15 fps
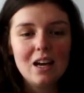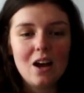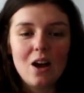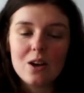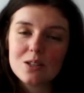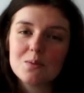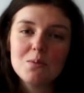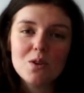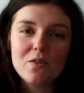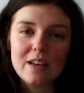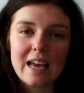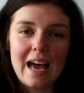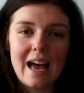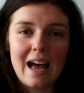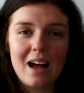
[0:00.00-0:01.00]
us
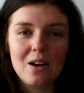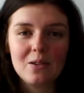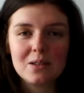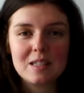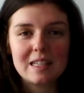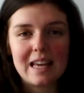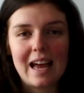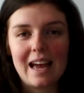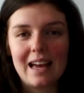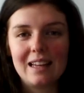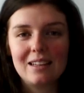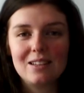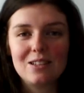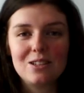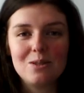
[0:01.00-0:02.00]
moving house
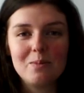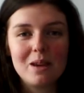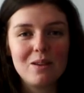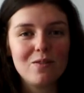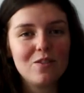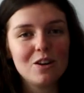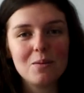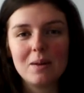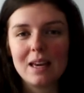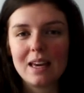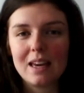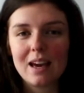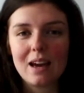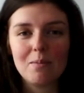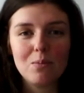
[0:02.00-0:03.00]
and to me
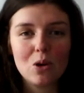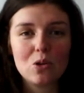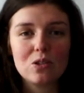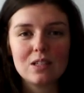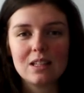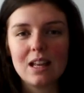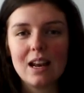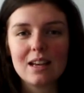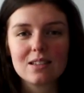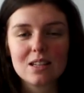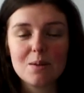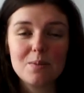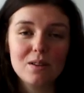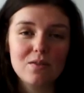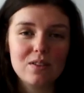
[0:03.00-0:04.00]
filming and posting the last
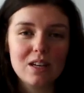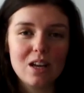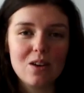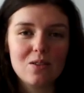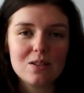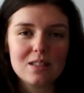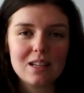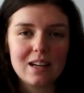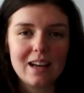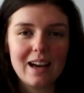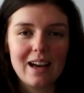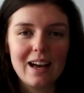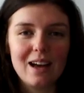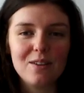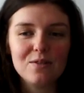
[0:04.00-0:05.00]
couple of videos that I
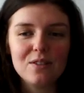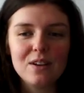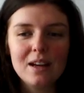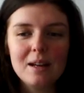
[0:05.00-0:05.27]
have,